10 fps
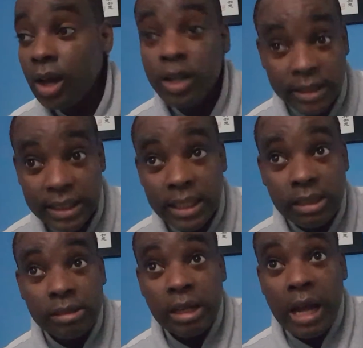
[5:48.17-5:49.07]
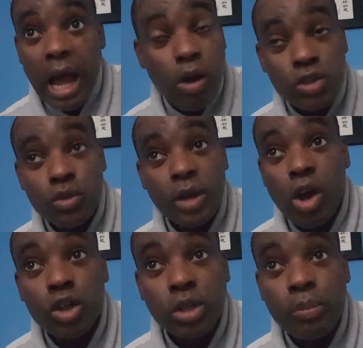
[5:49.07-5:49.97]
until I was doing
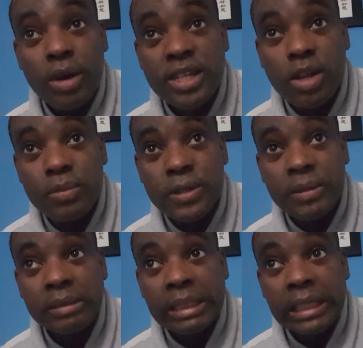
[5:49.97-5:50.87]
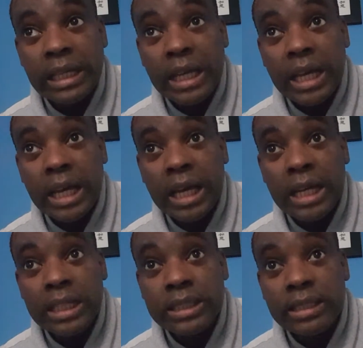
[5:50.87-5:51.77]
100 press-ups.
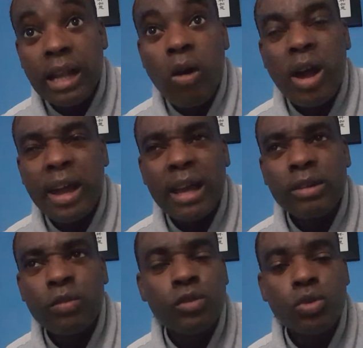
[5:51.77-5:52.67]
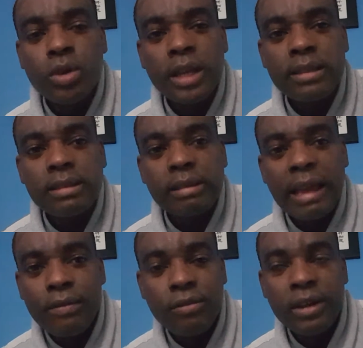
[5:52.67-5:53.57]
And now I kind of do it
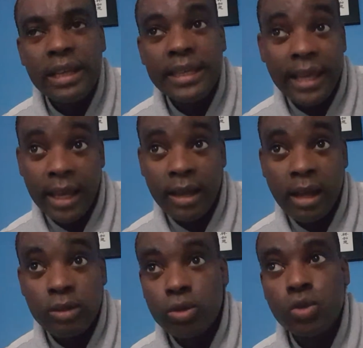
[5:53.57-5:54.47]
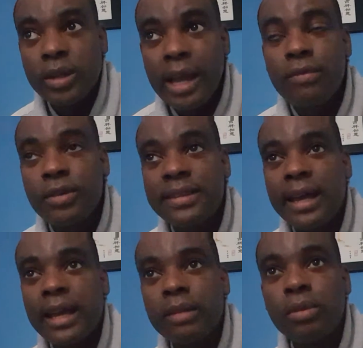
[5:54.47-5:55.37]
every year. I don't do it every
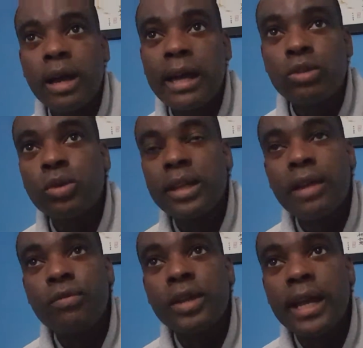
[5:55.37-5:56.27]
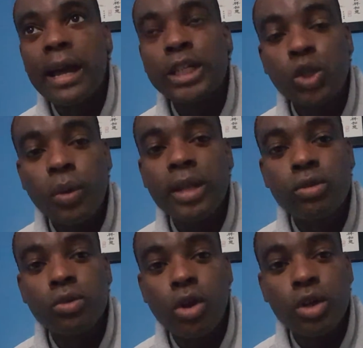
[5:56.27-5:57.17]
day, but I do it every year. I train
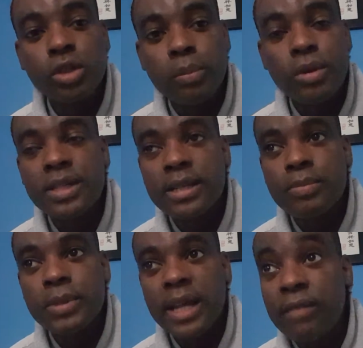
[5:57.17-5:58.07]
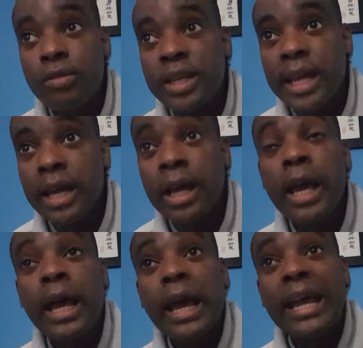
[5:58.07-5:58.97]
to do 100 press-ups every year,
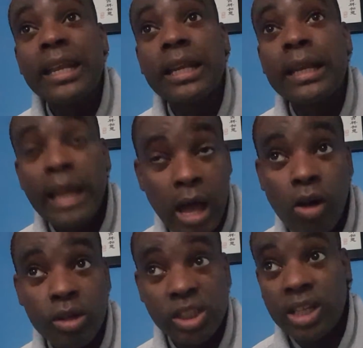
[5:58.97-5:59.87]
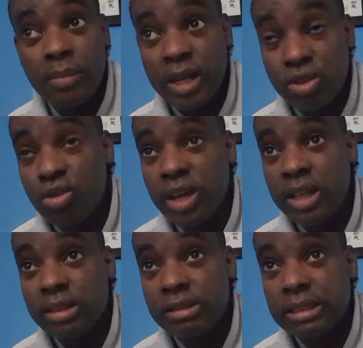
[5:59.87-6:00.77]
and now each time I do
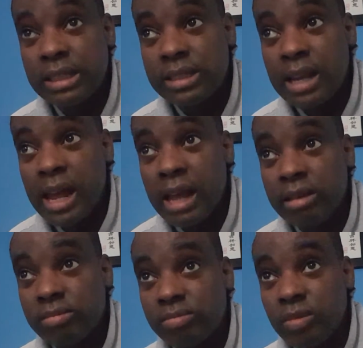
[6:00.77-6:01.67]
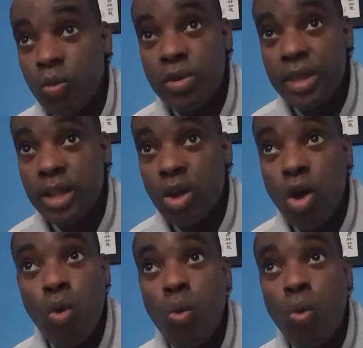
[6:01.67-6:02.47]
it, it's like within a